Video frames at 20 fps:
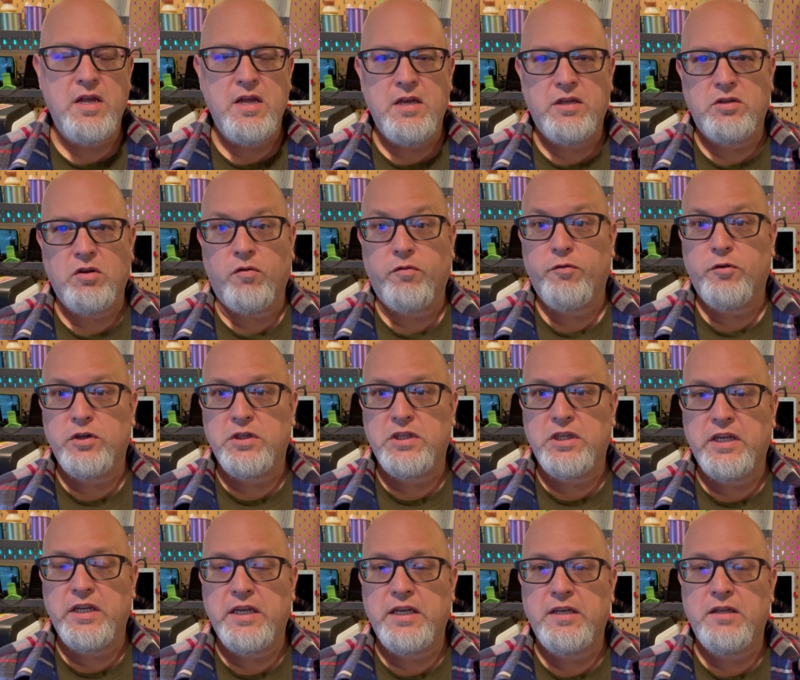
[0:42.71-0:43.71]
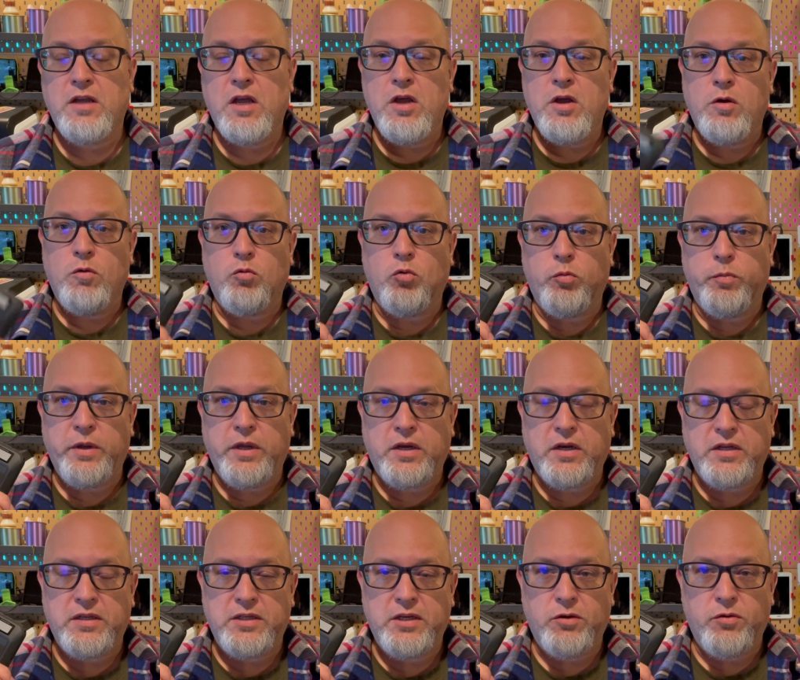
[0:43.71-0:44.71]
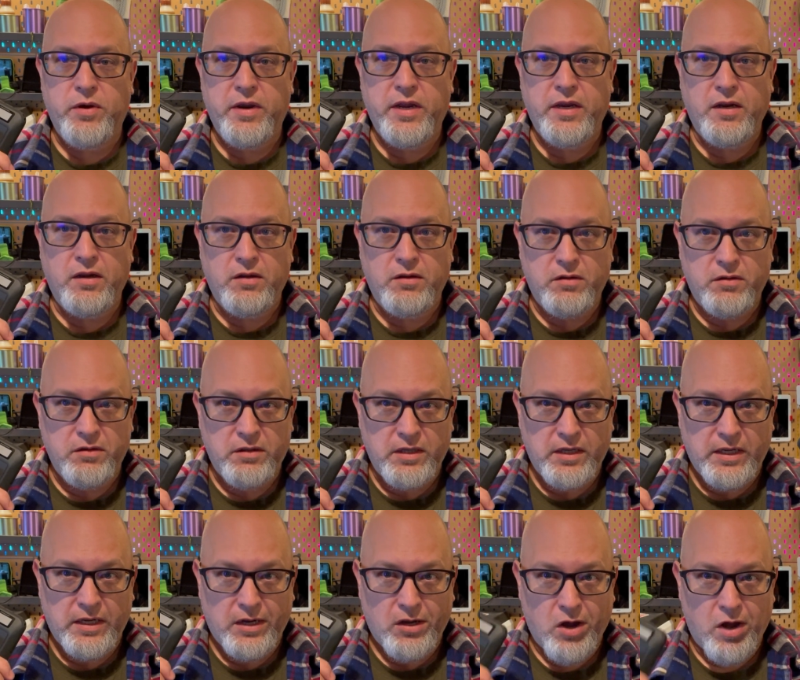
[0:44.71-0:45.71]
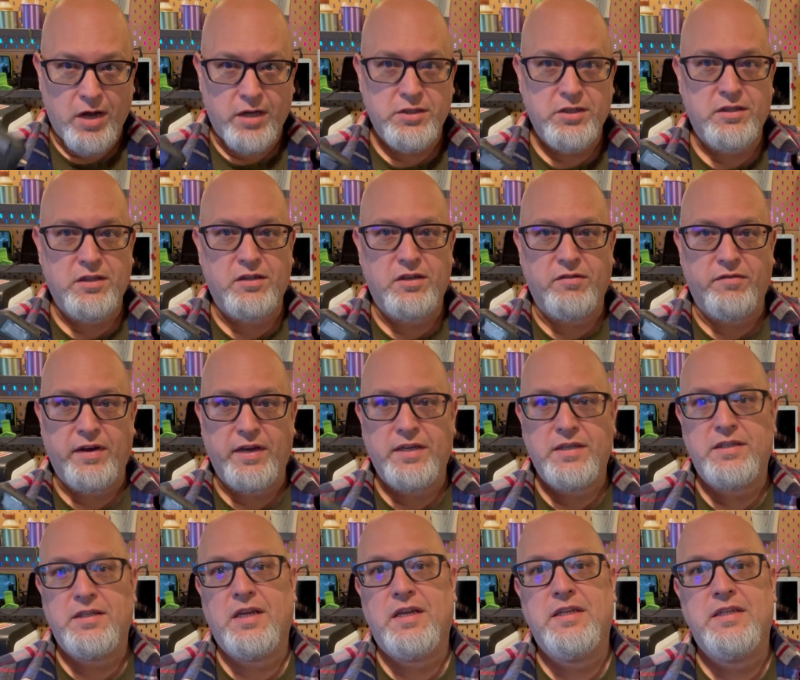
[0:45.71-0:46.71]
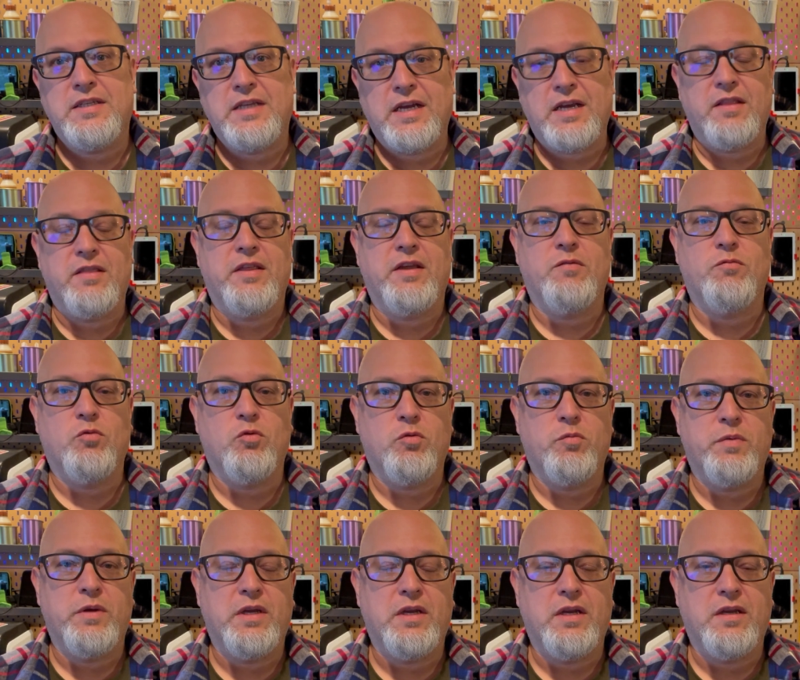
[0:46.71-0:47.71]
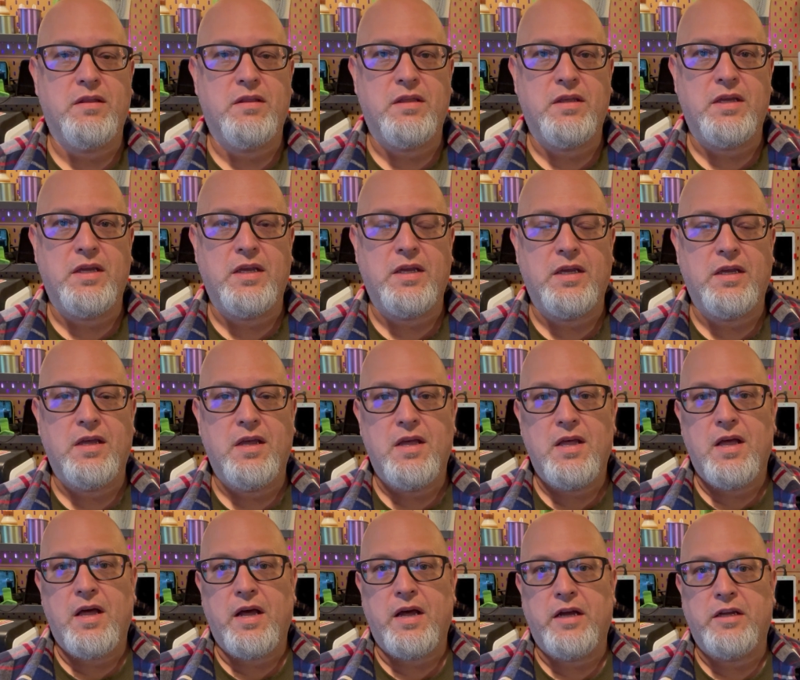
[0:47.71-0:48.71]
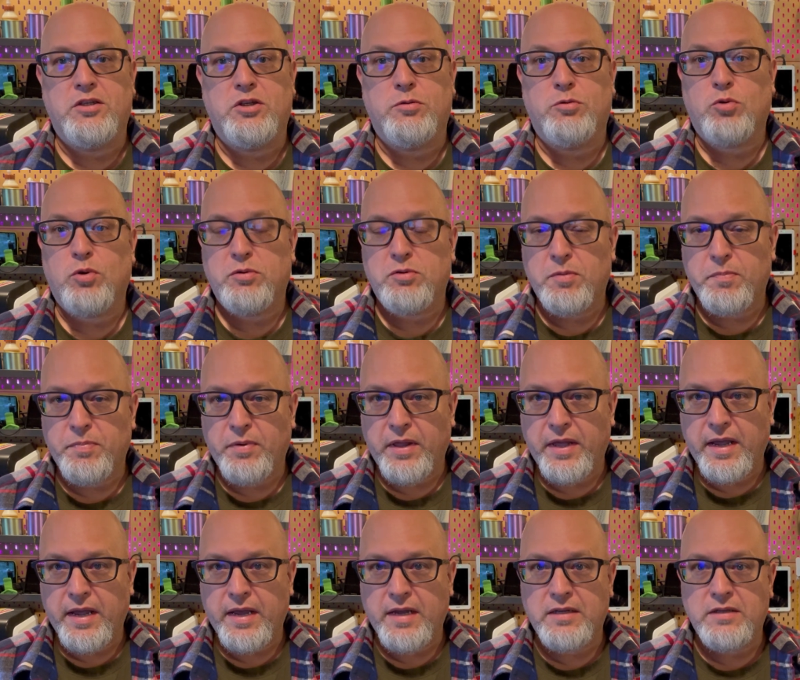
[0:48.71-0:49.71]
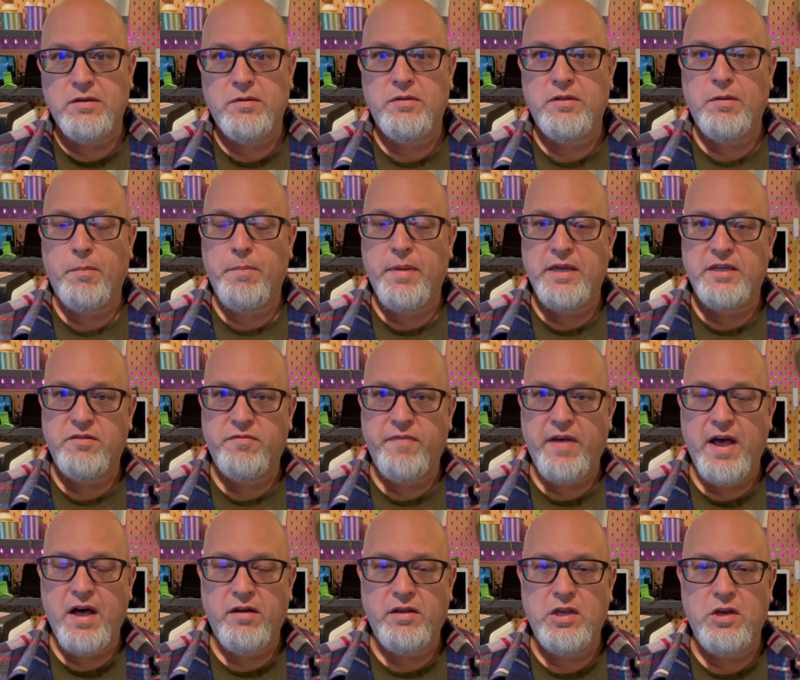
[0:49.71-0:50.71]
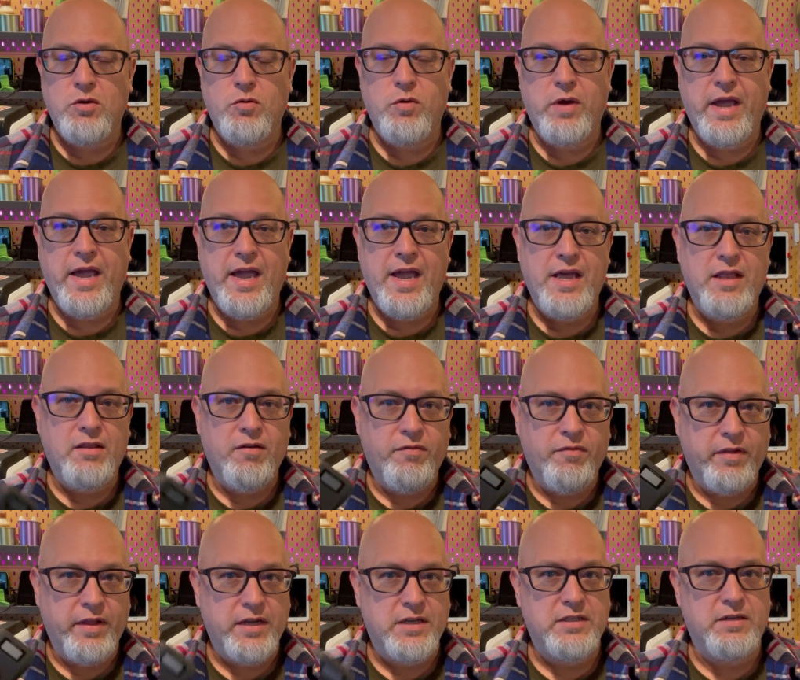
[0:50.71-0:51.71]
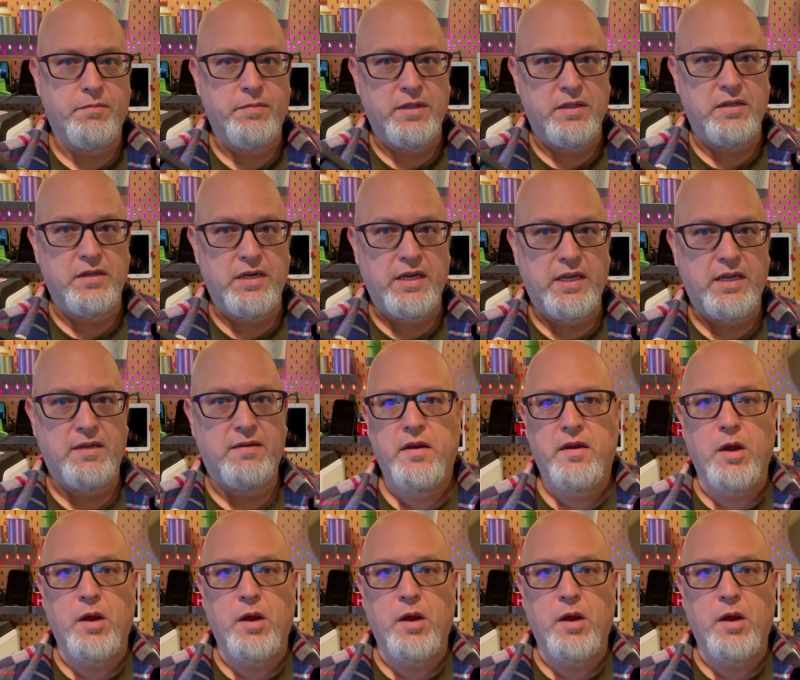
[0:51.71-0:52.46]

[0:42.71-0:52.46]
So first thing we will be considering the cost of the device. Second thing will be the uh, subscription plans, the best value, and the flexibility.